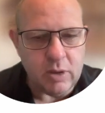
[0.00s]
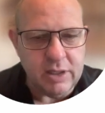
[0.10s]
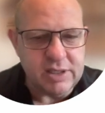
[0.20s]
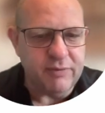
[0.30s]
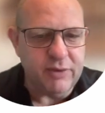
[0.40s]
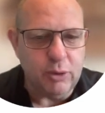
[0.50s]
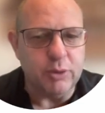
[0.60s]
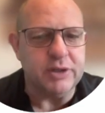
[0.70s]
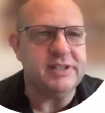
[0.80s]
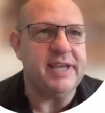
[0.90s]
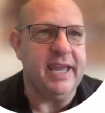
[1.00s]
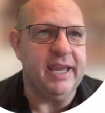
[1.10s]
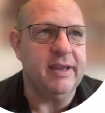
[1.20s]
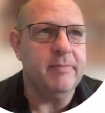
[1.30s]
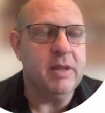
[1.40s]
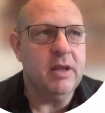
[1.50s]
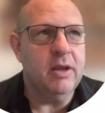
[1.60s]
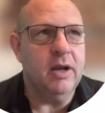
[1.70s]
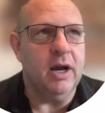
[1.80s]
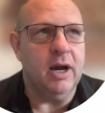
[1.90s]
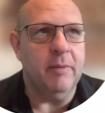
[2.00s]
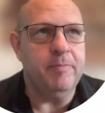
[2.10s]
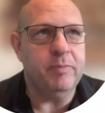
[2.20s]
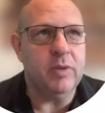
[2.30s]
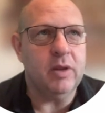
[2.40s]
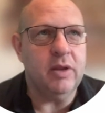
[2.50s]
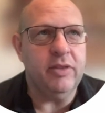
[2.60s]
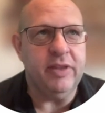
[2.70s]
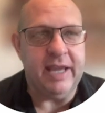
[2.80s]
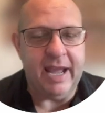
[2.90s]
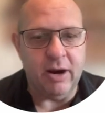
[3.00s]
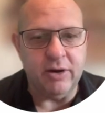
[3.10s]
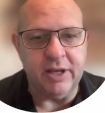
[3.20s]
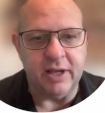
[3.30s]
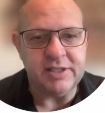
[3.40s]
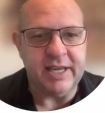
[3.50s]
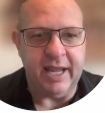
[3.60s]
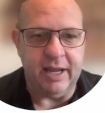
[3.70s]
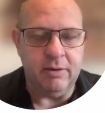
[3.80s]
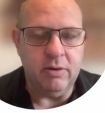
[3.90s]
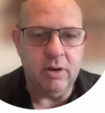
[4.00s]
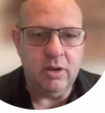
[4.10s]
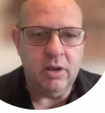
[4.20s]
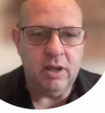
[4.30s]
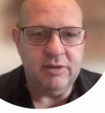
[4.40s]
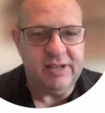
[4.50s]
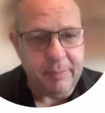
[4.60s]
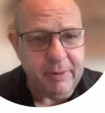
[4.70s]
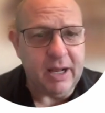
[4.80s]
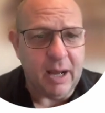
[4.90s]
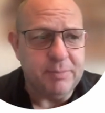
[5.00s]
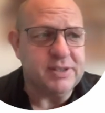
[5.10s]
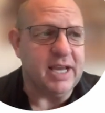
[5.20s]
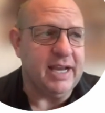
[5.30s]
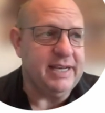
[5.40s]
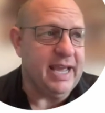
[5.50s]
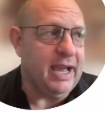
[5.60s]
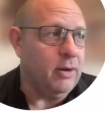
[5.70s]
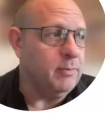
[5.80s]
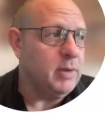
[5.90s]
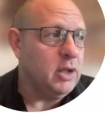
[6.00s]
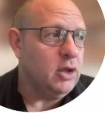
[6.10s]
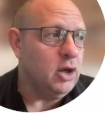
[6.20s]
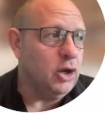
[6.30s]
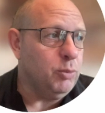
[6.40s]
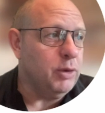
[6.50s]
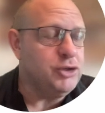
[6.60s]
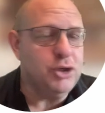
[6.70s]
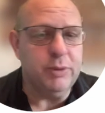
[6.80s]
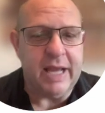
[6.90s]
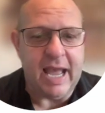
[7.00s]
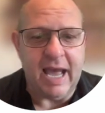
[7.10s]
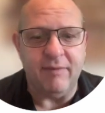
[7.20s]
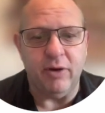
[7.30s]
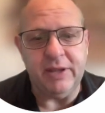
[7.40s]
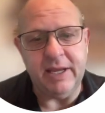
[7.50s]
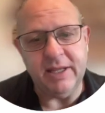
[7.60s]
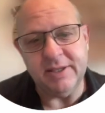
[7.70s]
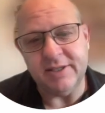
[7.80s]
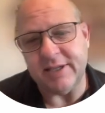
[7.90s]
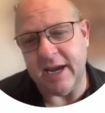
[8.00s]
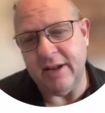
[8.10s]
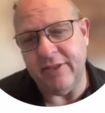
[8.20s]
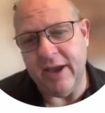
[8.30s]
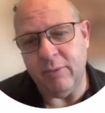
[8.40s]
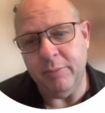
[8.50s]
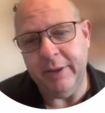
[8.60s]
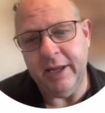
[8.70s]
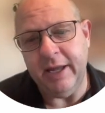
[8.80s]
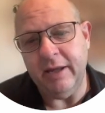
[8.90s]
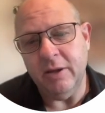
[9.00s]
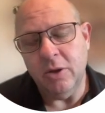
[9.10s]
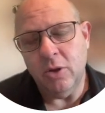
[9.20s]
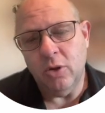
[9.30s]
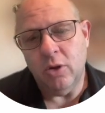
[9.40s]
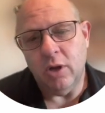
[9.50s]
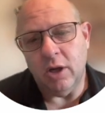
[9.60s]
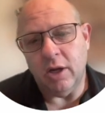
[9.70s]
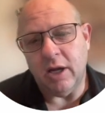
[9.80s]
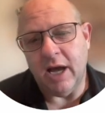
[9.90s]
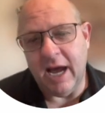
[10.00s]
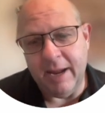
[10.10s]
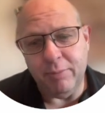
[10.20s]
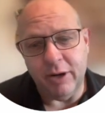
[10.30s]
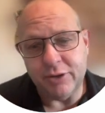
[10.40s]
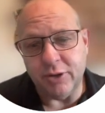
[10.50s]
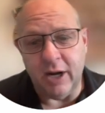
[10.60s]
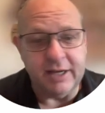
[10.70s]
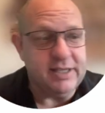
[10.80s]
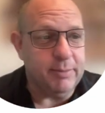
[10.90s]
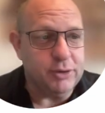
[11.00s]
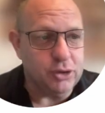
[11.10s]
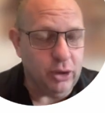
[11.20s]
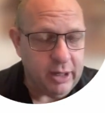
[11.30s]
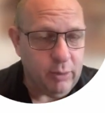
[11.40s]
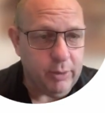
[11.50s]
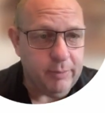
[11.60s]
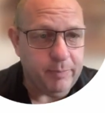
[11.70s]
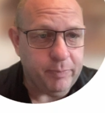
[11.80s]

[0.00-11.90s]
is if you were to take the air dust can, tip it upside down, what you would have on the inside of that would be a high pressure, high temperature liquid.